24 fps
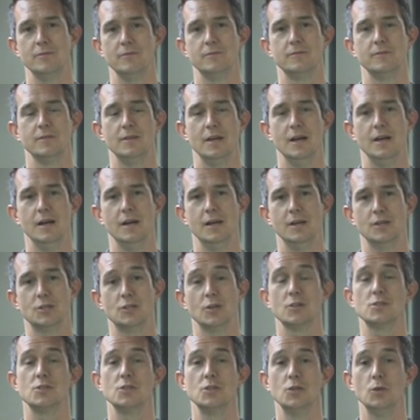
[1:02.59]
of
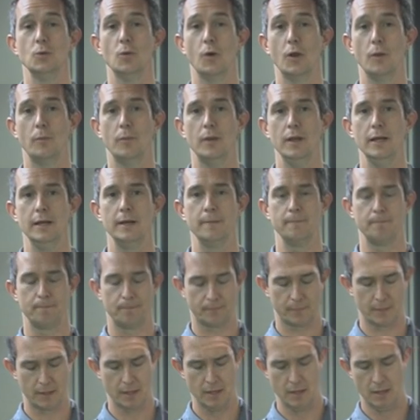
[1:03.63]
shots that you want to play.
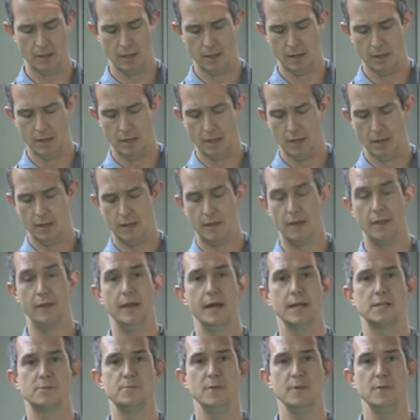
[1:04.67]
Now the next